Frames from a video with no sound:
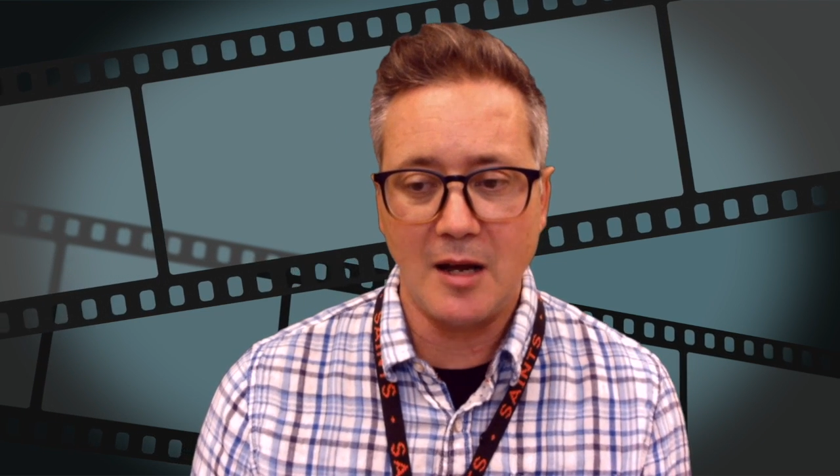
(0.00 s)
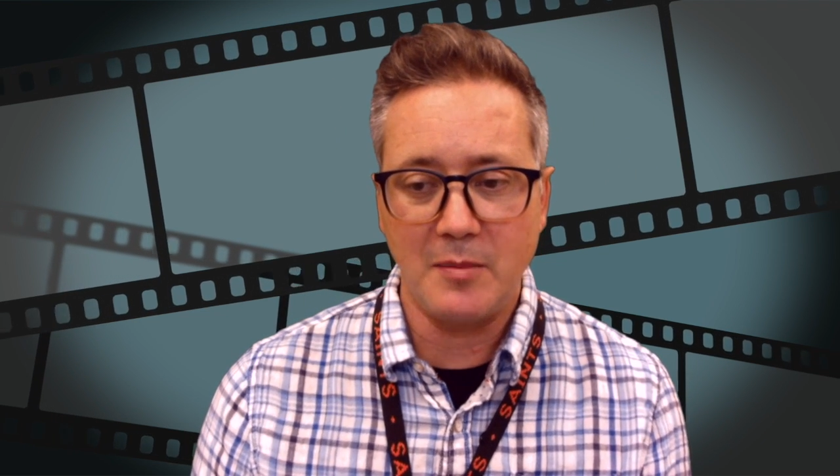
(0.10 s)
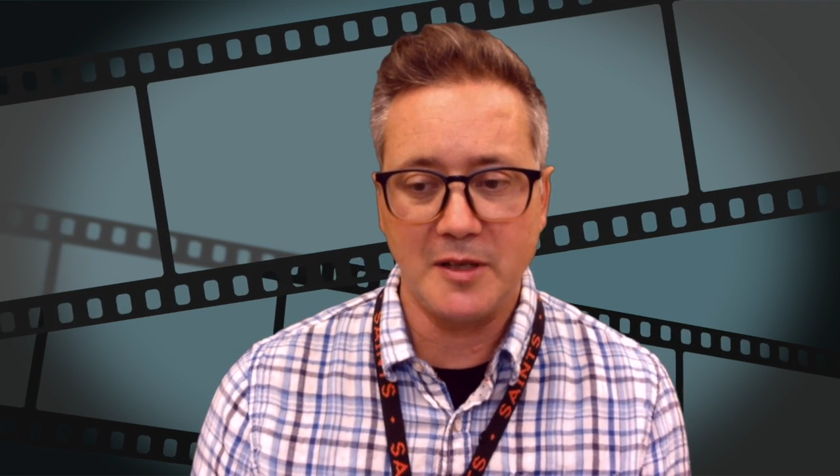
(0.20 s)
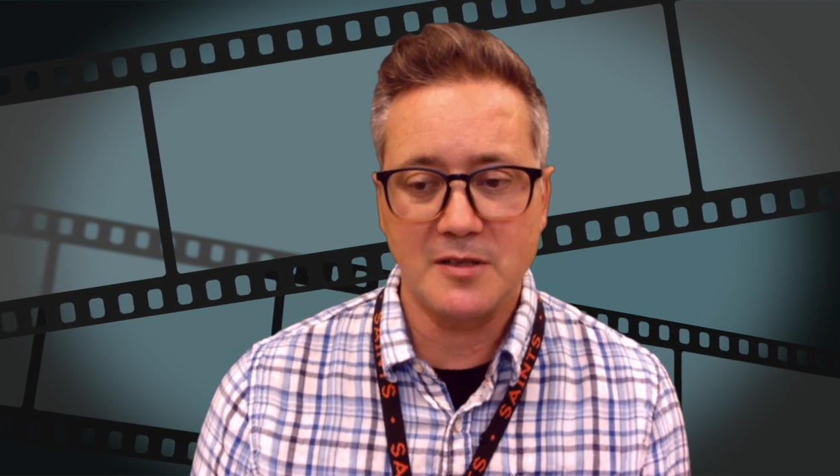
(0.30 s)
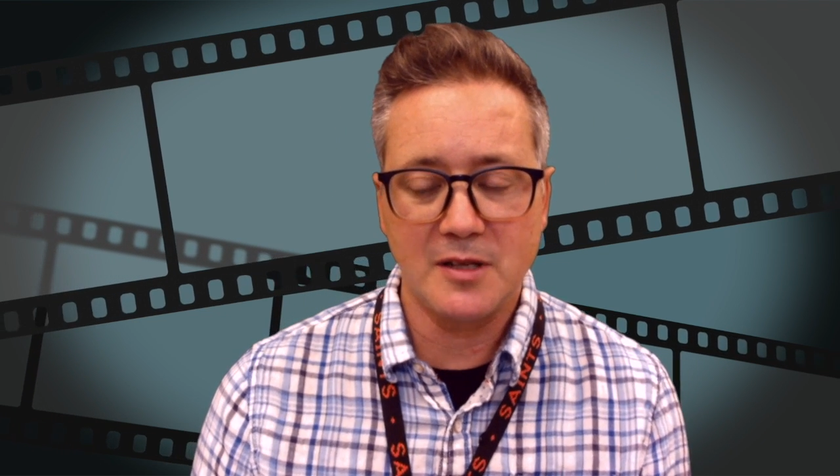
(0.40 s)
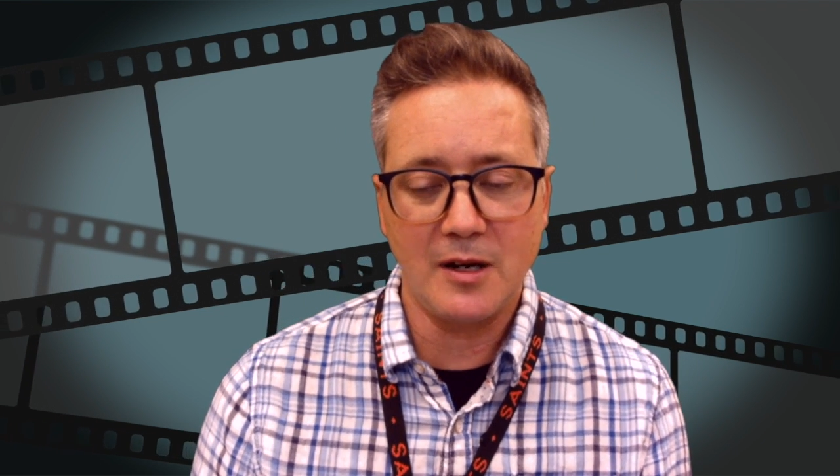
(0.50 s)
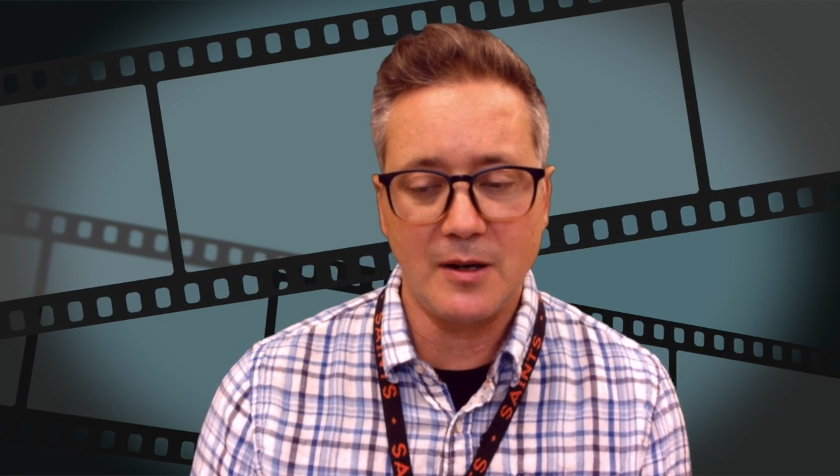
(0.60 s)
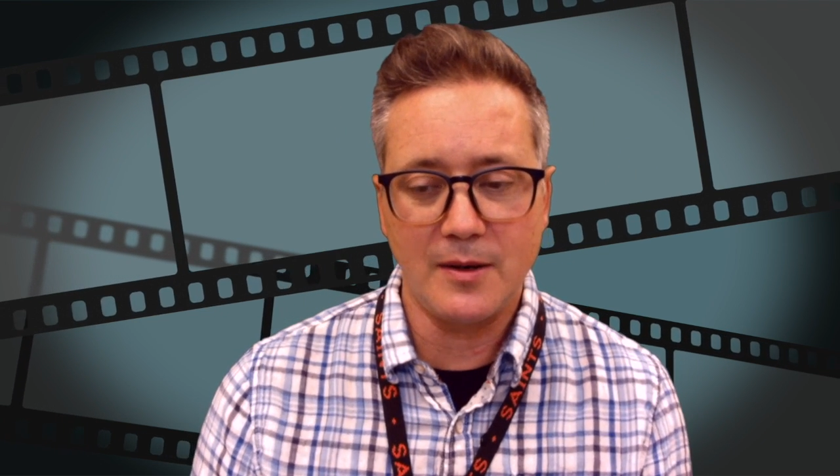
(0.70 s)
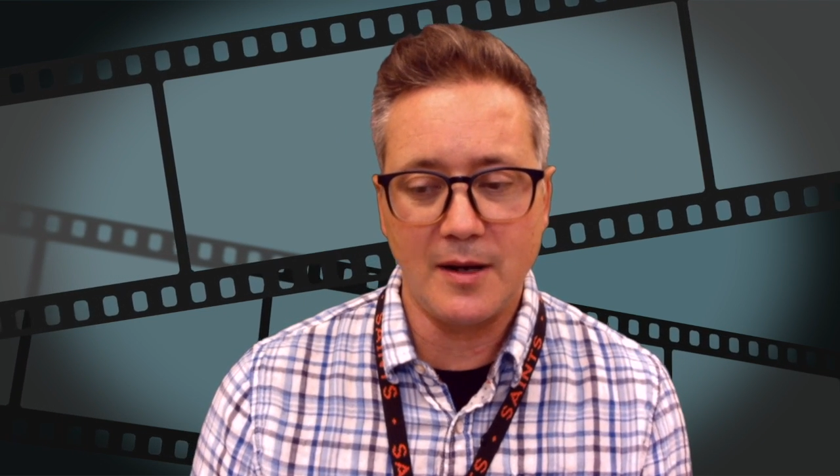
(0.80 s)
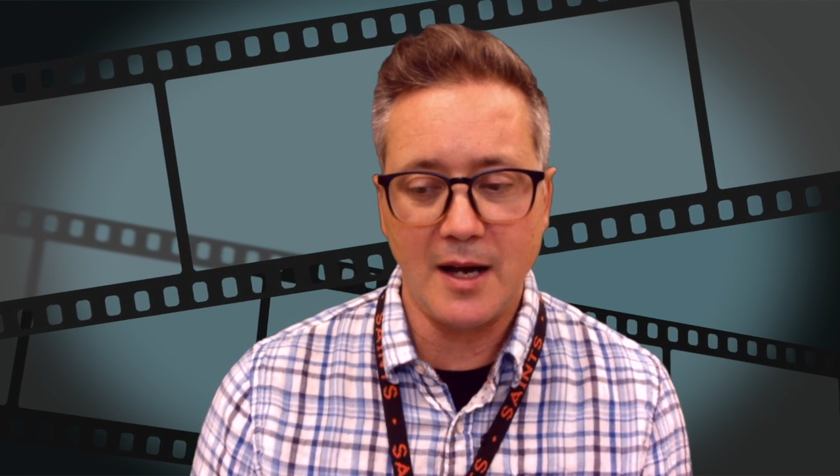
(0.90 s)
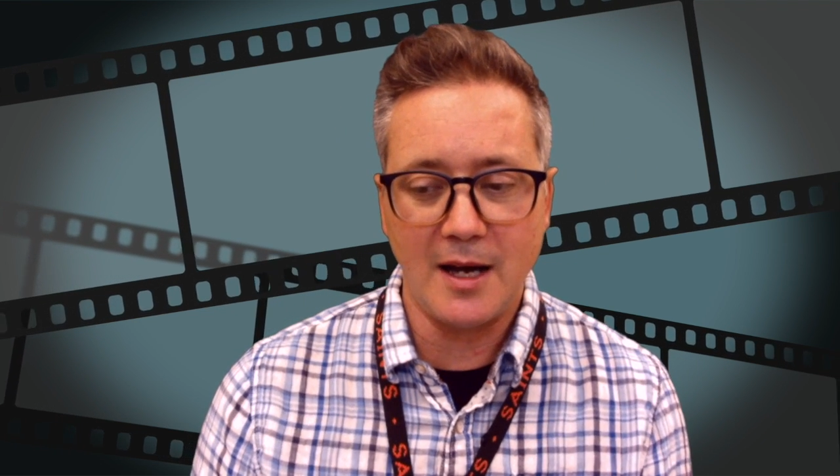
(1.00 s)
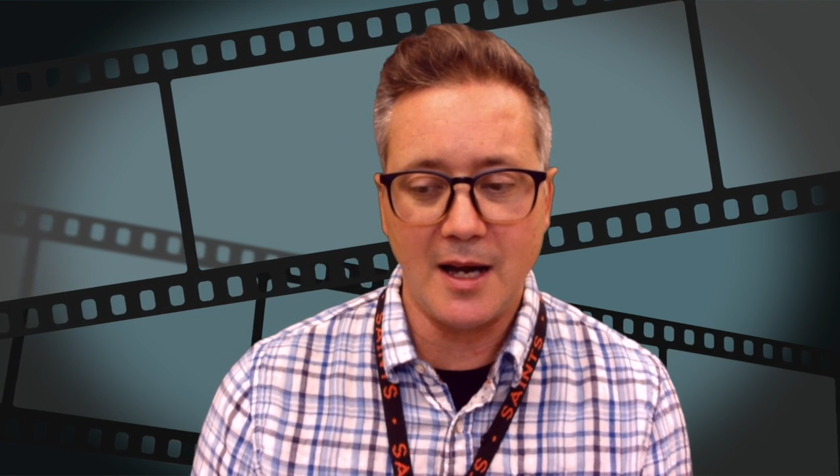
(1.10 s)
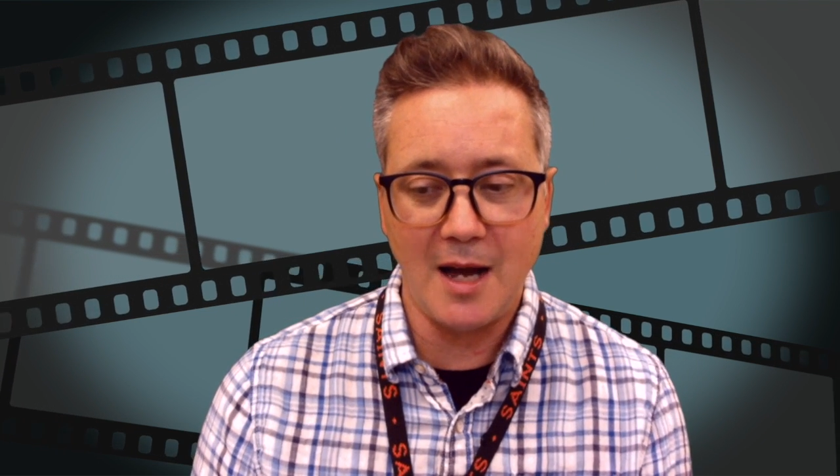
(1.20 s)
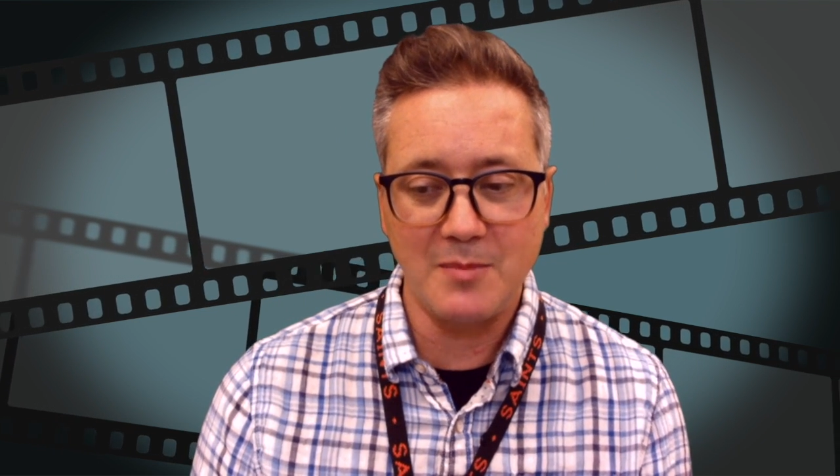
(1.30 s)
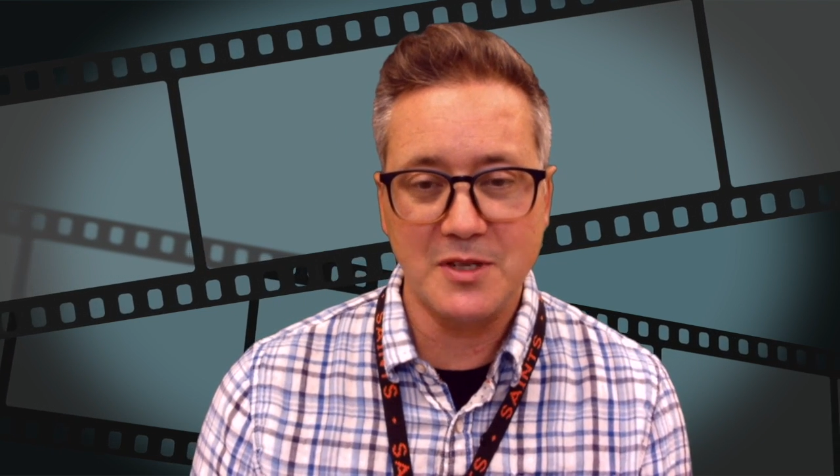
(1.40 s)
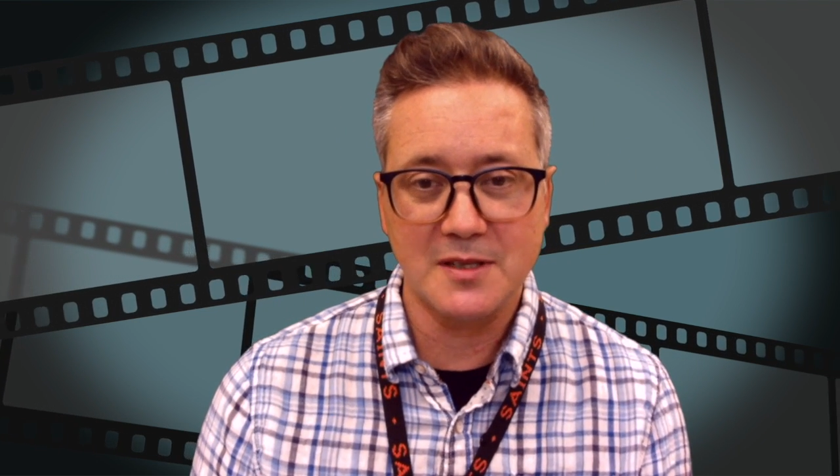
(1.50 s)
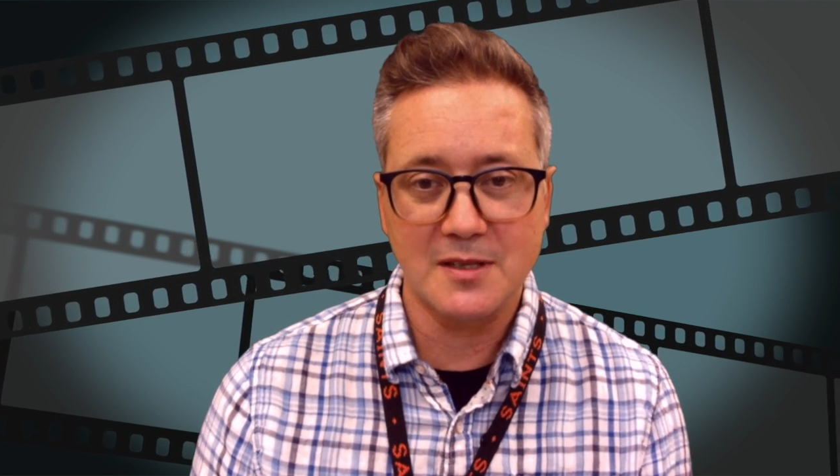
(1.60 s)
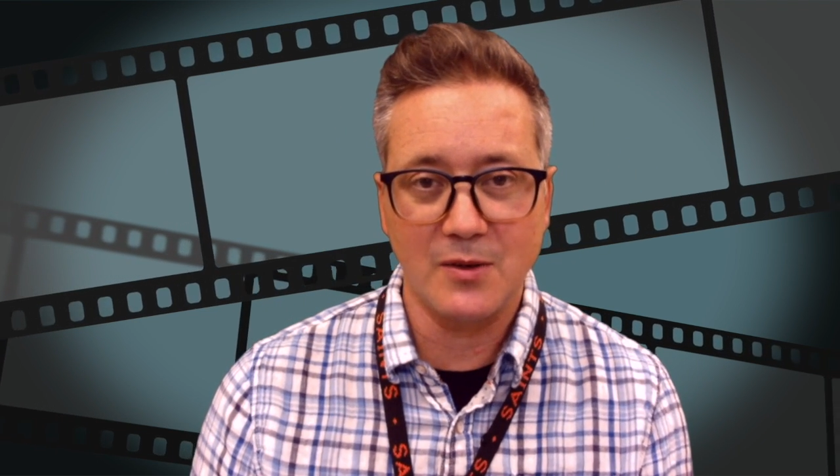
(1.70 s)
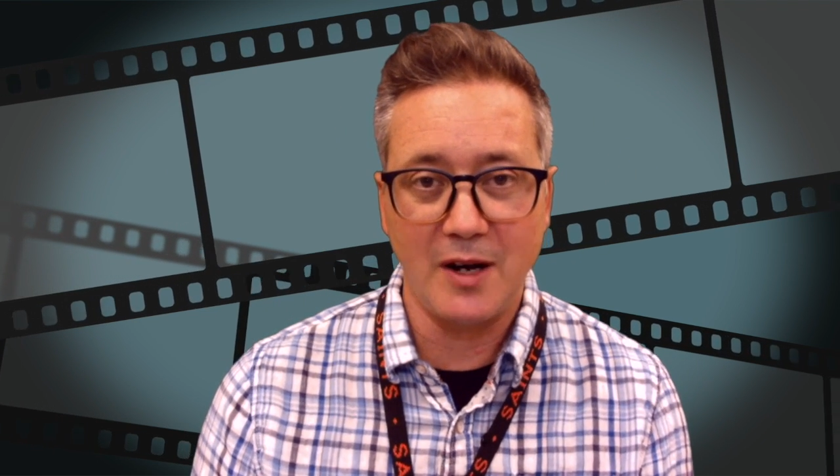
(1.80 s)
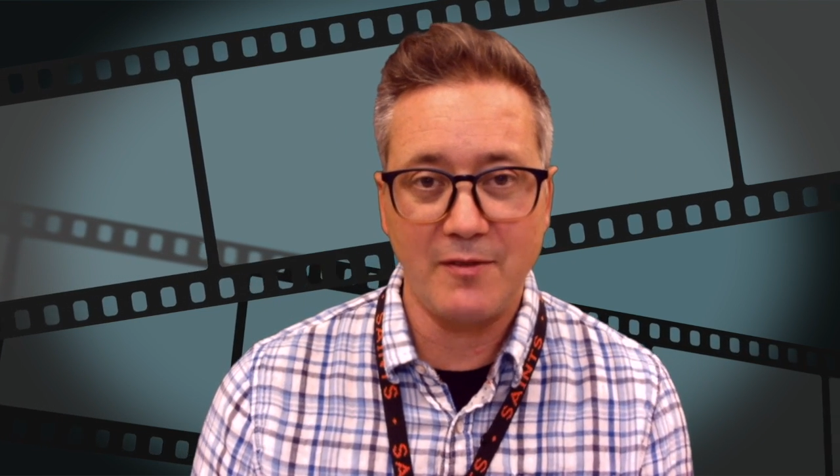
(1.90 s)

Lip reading: And so I'm just